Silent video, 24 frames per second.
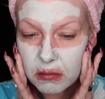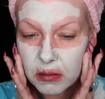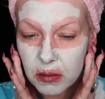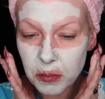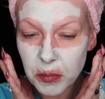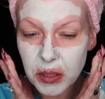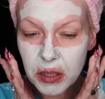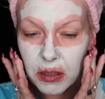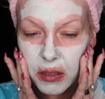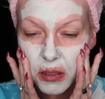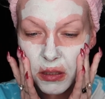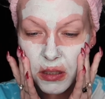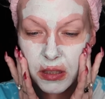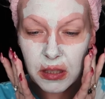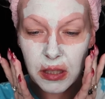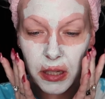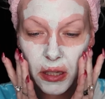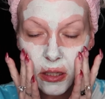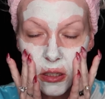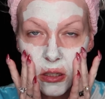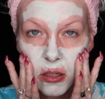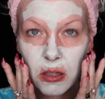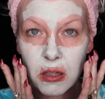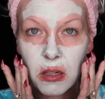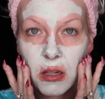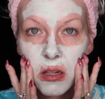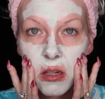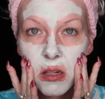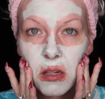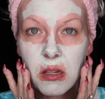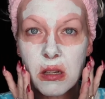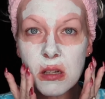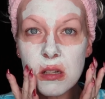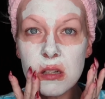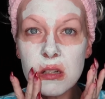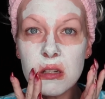I mean, it's like
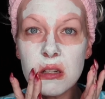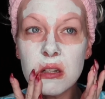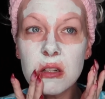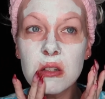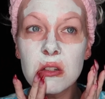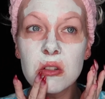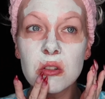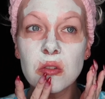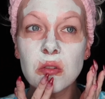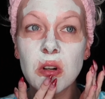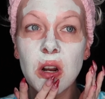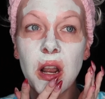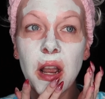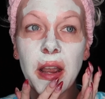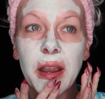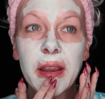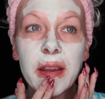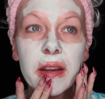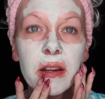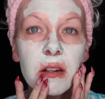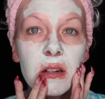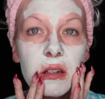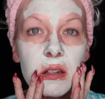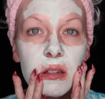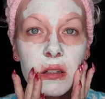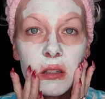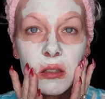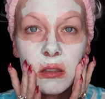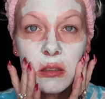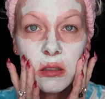drier,